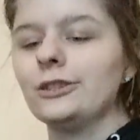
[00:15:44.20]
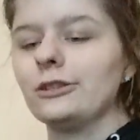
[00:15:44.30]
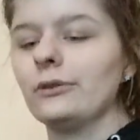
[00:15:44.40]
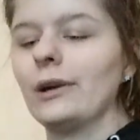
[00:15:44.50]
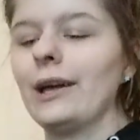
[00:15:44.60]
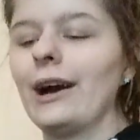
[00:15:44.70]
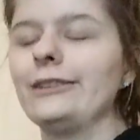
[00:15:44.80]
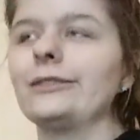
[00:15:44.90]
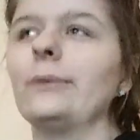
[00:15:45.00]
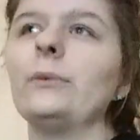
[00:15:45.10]
So, like,
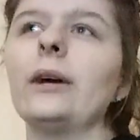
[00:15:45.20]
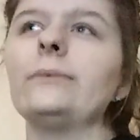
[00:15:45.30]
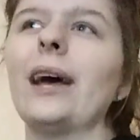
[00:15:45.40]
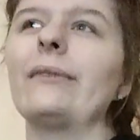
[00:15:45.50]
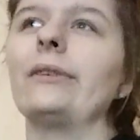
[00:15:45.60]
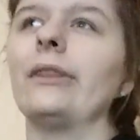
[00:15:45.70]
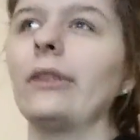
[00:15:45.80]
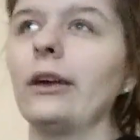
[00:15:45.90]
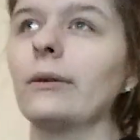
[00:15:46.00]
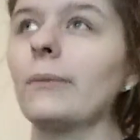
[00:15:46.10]
I sometimes have to
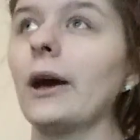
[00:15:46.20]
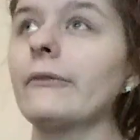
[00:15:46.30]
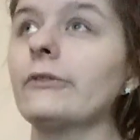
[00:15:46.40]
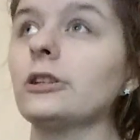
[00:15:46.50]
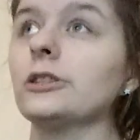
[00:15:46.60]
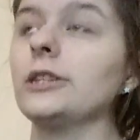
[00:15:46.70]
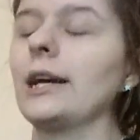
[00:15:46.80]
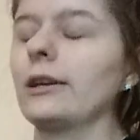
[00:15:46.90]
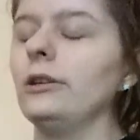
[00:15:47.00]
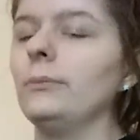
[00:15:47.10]
think about for a
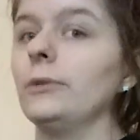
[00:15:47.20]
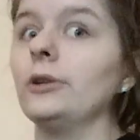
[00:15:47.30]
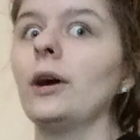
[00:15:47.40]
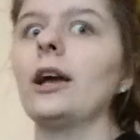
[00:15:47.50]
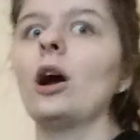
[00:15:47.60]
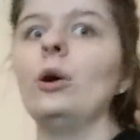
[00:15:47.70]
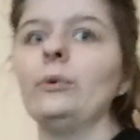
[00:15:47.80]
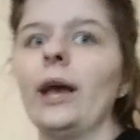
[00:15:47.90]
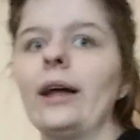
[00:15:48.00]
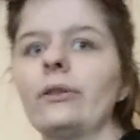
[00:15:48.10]
second and be like, oh,
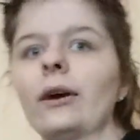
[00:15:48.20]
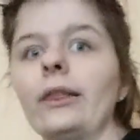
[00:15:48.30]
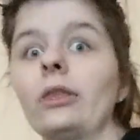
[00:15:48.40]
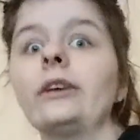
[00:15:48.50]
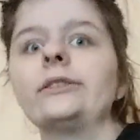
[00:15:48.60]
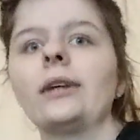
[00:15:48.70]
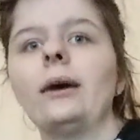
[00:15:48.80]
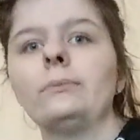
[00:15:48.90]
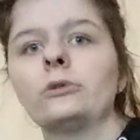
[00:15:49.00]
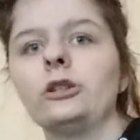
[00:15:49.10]
yeah, like, this
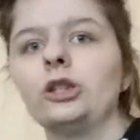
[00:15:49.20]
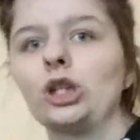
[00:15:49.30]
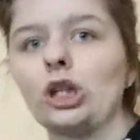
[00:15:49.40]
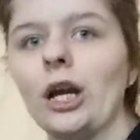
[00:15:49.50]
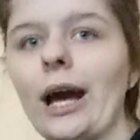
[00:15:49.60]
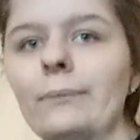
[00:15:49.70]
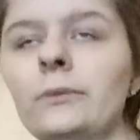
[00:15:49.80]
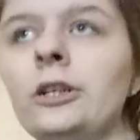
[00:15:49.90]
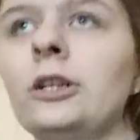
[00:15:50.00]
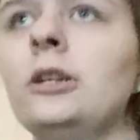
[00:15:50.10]
I'm pretty sure
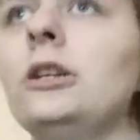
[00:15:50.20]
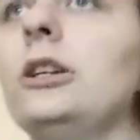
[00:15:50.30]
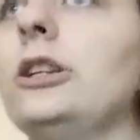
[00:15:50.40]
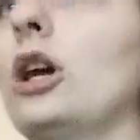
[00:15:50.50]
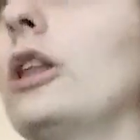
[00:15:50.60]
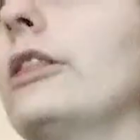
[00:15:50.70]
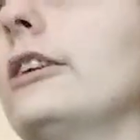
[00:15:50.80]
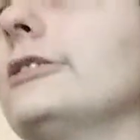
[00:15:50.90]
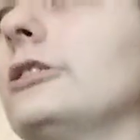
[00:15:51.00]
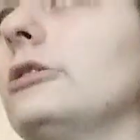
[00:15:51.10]
happened on
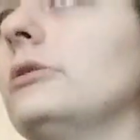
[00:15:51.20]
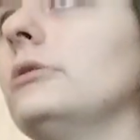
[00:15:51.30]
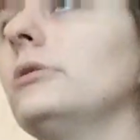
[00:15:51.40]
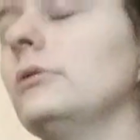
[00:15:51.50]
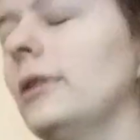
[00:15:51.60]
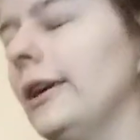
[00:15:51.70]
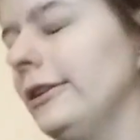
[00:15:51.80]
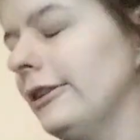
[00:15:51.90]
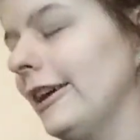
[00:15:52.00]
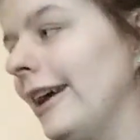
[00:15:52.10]
this,
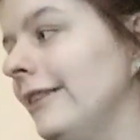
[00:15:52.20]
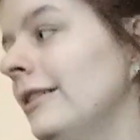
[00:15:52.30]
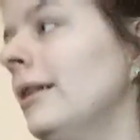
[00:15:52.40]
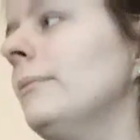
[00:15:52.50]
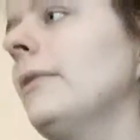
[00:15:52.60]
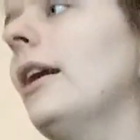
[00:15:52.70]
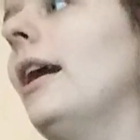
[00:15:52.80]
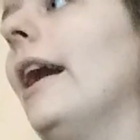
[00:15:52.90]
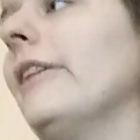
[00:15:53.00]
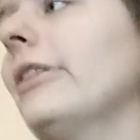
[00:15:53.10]
like, day. But
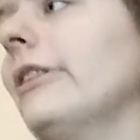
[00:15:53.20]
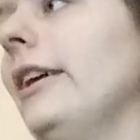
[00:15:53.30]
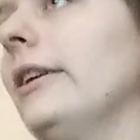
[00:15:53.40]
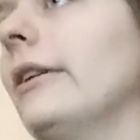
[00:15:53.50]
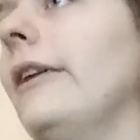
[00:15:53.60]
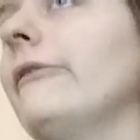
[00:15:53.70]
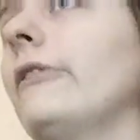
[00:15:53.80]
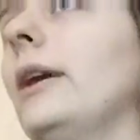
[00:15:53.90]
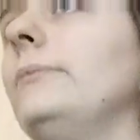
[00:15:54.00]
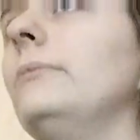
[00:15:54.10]
I think if
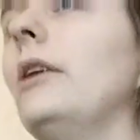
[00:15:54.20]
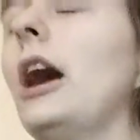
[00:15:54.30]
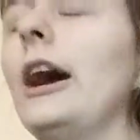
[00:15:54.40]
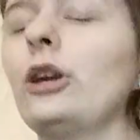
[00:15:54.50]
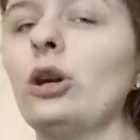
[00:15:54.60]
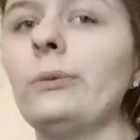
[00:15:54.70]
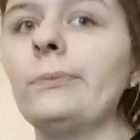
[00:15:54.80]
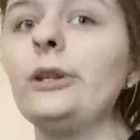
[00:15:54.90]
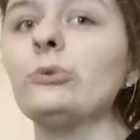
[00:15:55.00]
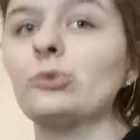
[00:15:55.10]
I could
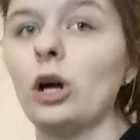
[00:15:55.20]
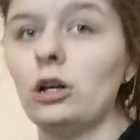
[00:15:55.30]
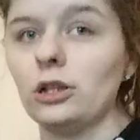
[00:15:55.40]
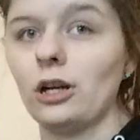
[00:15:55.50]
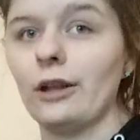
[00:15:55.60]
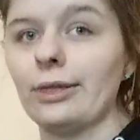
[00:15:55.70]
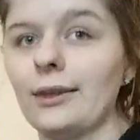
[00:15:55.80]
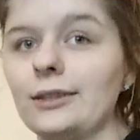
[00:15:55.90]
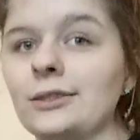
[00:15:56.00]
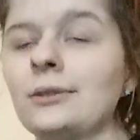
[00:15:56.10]
be wrong on
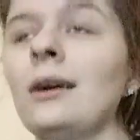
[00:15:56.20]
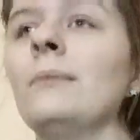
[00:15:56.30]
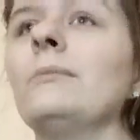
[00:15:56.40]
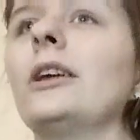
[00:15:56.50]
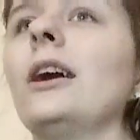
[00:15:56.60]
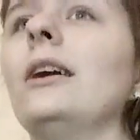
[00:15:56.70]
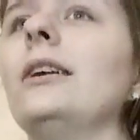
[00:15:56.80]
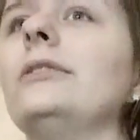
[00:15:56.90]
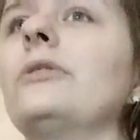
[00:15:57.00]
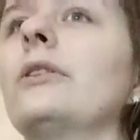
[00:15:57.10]
this
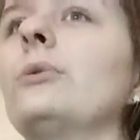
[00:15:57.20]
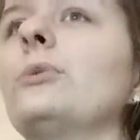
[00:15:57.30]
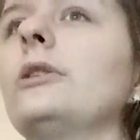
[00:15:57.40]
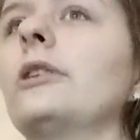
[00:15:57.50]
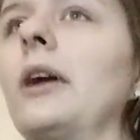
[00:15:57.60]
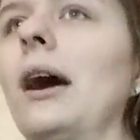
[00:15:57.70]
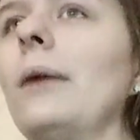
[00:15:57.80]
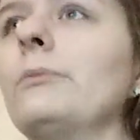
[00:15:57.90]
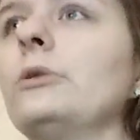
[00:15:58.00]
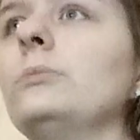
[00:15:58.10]
because there were a
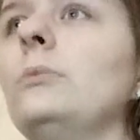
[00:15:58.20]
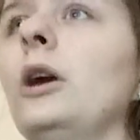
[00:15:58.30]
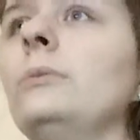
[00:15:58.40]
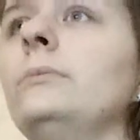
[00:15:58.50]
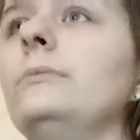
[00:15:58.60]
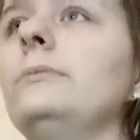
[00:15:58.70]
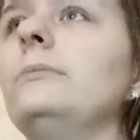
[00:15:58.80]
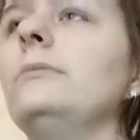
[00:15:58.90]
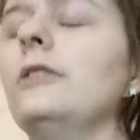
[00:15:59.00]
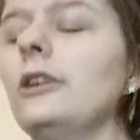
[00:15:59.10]

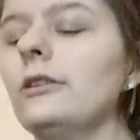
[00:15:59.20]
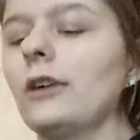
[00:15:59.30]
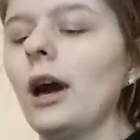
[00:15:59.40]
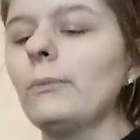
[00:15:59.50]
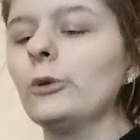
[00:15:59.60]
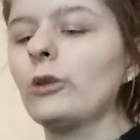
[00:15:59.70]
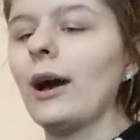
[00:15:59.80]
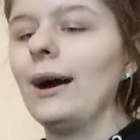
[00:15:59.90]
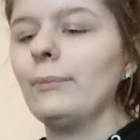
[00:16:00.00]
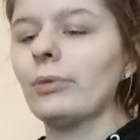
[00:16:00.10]
couple
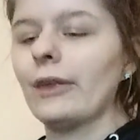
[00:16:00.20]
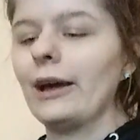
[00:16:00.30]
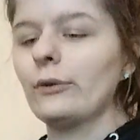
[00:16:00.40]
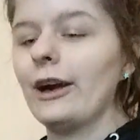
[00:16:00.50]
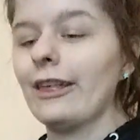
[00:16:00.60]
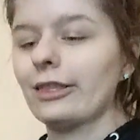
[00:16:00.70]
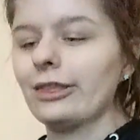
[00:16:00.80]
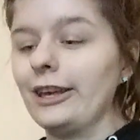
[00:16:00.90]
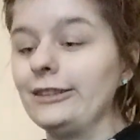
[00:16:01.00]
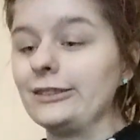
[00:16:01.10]
times that, like,
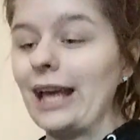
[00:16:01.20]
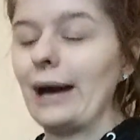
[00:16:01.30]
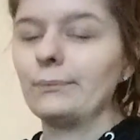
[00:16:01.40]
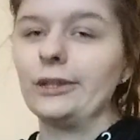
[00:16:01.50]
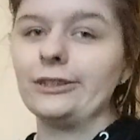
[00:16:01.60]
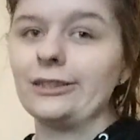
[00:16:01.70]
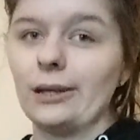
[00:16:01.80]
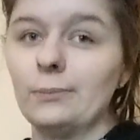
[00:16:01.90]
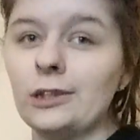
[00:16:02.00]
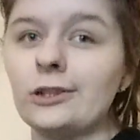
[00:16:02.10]
things happened
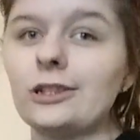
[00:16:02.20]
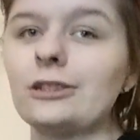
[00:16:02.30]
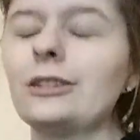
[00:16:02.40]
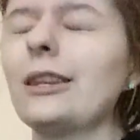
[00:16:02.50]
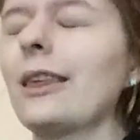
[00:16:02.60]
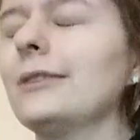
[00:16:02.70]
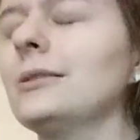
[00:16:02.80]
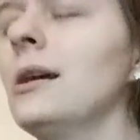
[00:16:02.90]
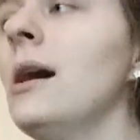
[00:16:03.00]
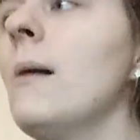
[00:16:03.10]
similar to this.
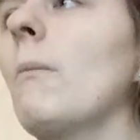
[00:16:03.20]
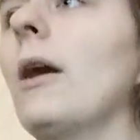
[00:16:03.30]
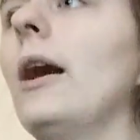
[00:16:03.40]
But